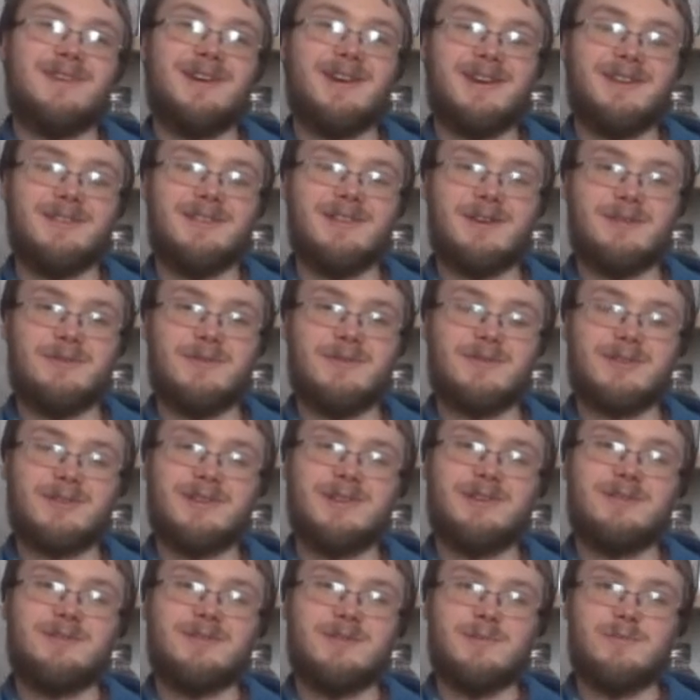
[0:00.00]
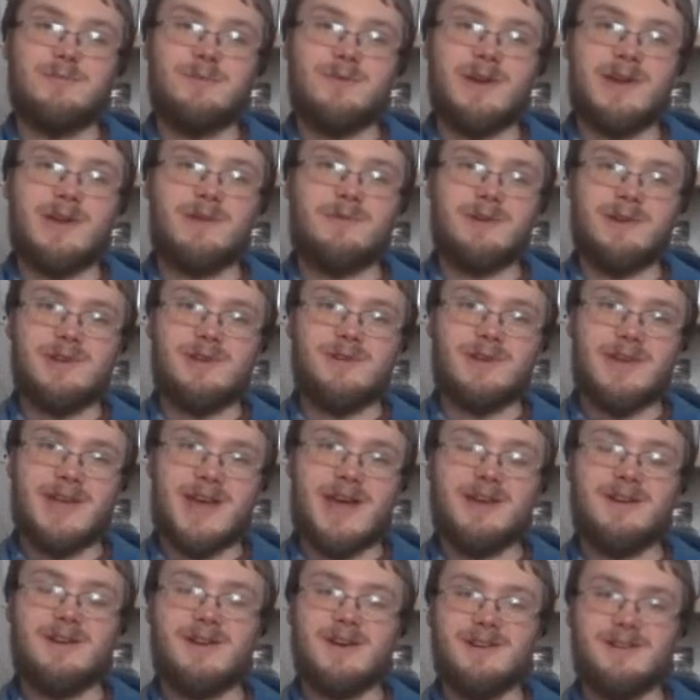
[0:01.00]
and they will get to a point where you
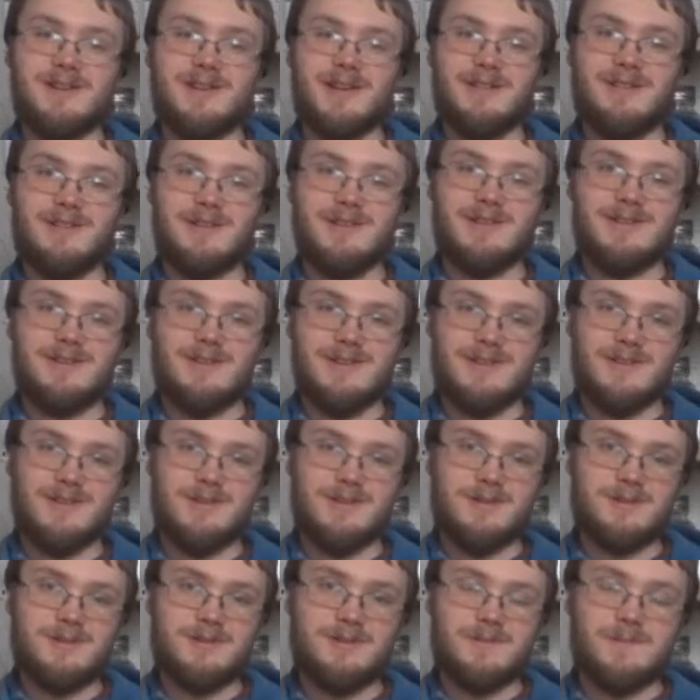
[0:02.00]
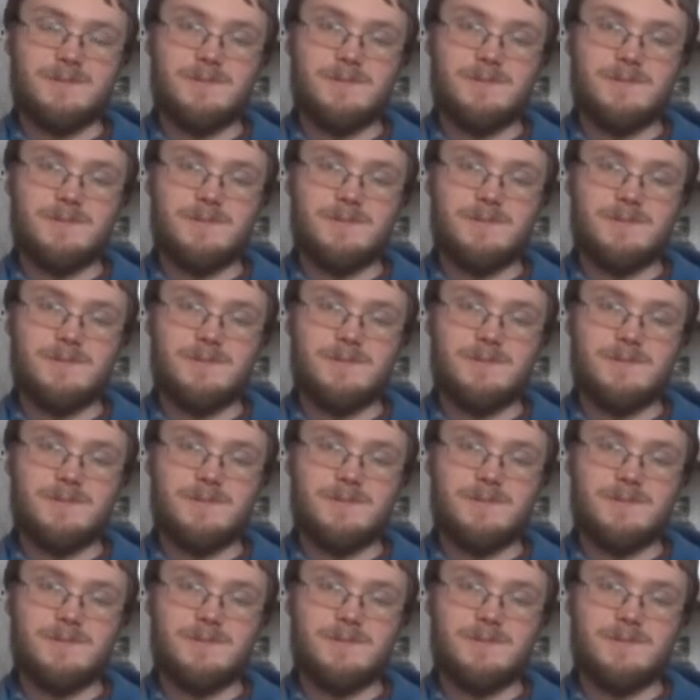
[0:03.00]
cannot dent the seeds.